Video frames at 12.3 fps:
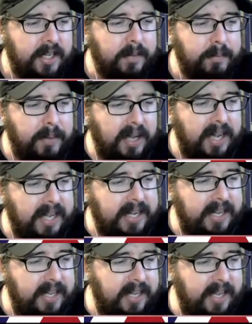
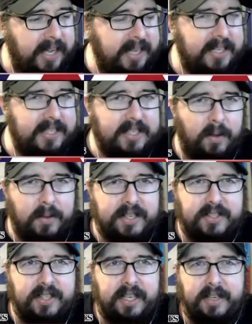but I just don't want
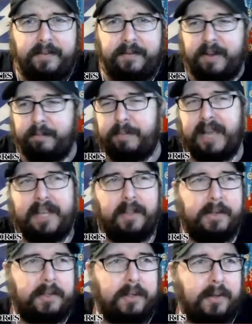to see Finn
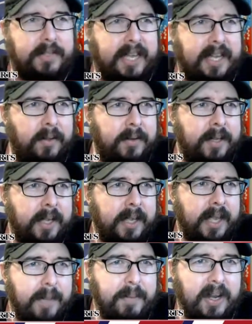Balor go down.
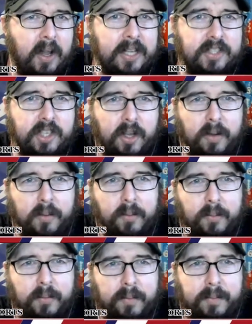But also
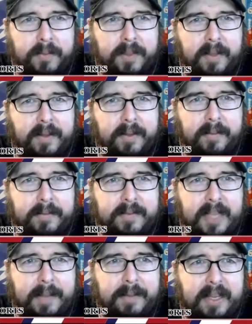the
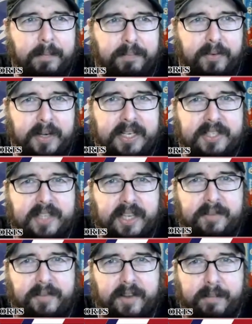Damian Priest
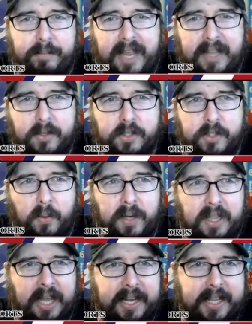and Finn Balor
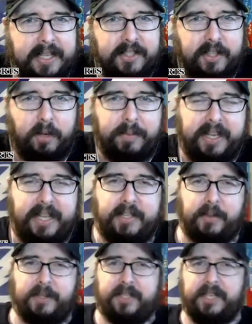storyline is a little bit
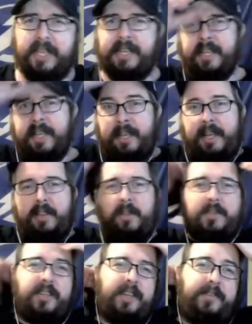interesting. It
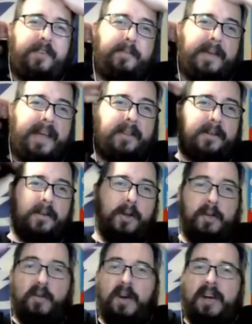looks like Finn Balor
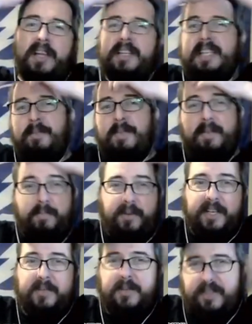could have won. Damian
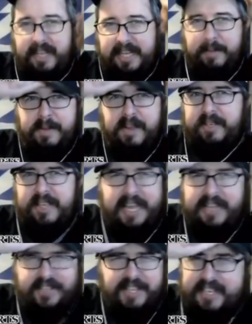Priest was thinking about
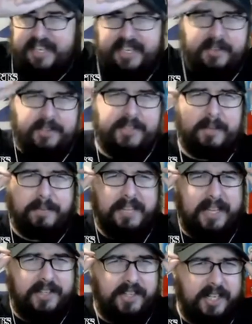cashing in. There's some
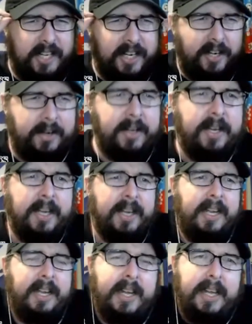tension there.
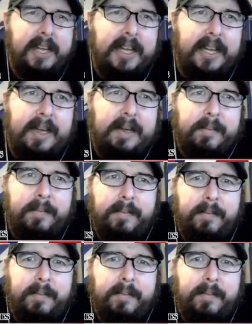Um, yeah.